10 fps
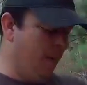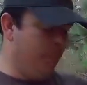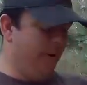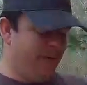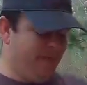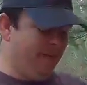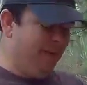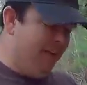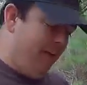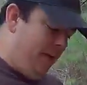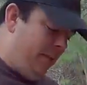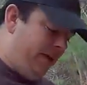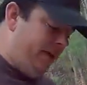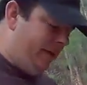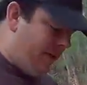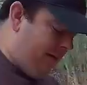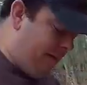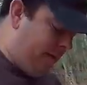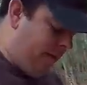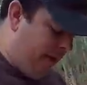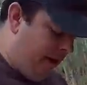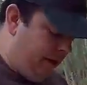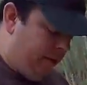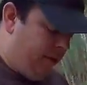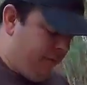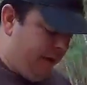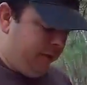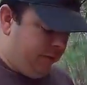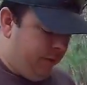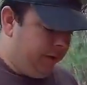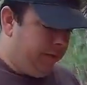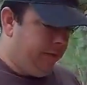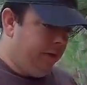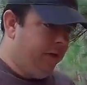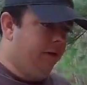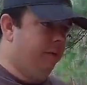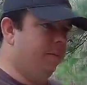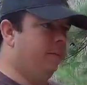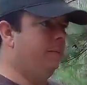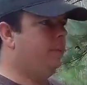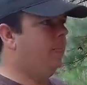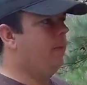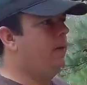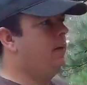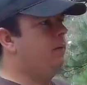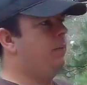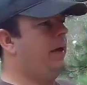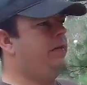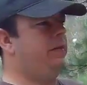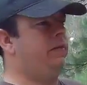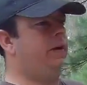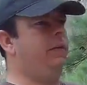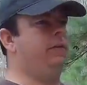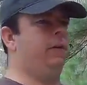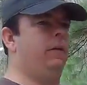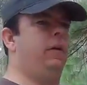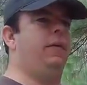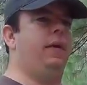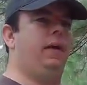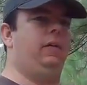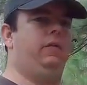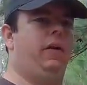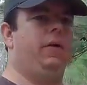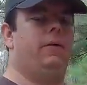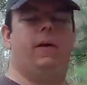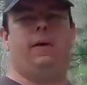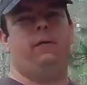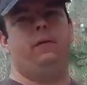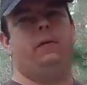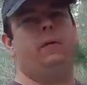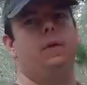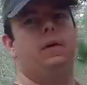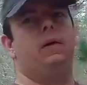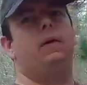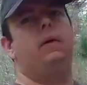But I don't know if I'd trust plastic sights on a gun that gets carried around every single day.